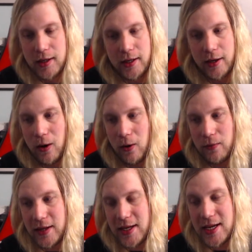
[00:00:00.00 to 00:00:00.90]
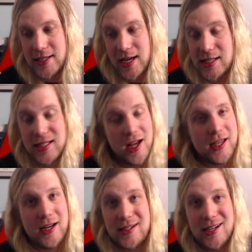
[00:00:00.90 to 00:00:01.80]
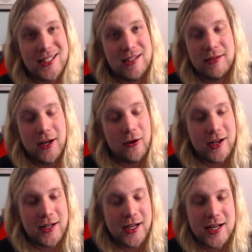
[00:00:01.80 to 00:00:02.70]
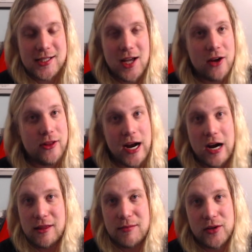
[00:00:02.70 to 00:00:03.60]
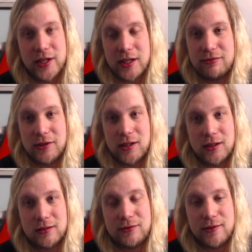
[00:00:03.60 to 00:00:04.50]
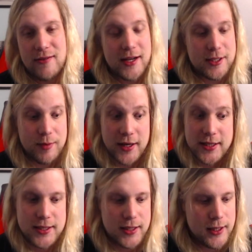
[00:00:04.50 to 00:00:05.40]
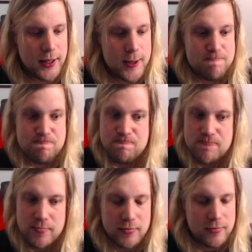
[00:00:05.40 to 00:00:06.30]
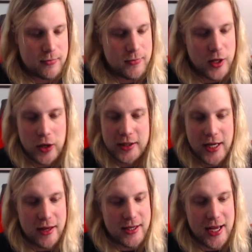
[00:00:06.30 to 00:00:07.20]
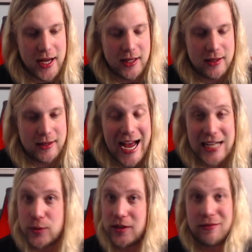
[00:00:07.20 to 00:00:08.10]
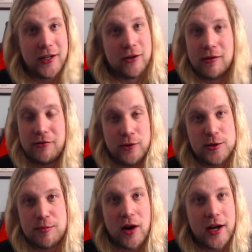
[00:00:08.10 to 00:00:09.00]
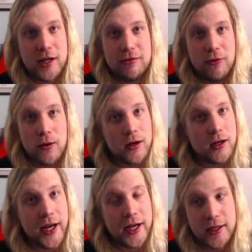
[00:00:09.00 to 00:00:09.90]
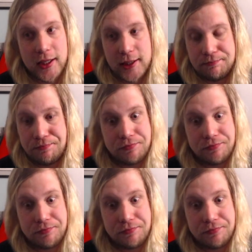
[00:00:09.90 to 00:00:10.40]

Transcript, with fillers: you know, it, it, does suck, and that does seem to you know kind of kind of suck the air building for for Vegas. But you know, at the end of the day, that's what the video review was brought in for, and um,